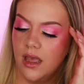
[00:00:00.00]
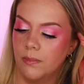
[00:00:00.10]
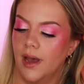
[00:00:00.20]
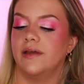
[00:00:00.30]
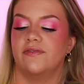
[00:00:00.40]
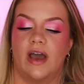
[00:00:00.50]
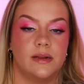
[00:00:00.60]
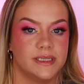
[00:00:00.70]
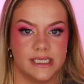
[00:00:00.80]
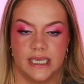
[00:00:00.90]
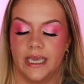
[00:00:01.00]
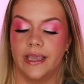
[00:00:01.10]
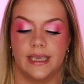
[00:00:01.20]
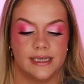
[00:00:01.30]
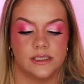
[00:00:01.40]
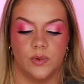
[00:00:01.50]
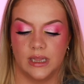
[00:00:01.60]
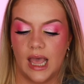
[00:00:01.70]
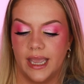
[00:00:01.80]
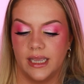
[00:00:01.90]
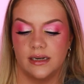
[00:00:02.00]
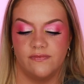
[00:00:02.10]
But vitamin C, yes, we like